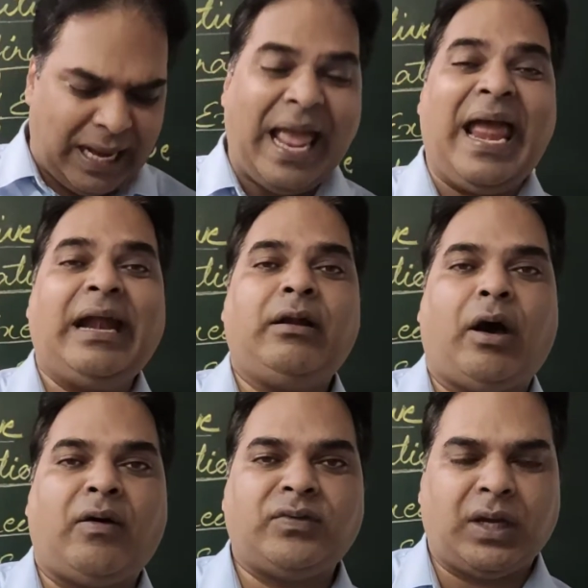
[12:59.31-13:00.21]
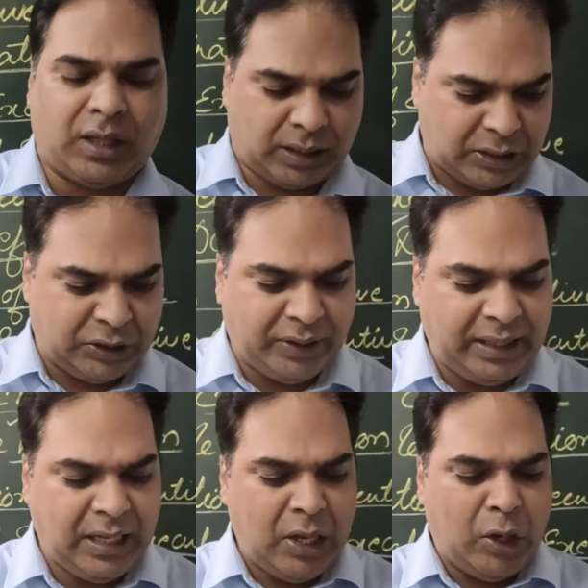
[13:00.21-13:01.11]
head of the
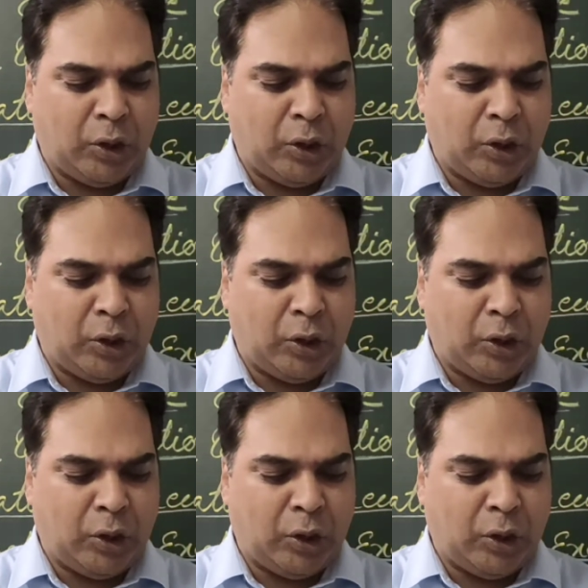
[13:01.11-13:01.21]
country.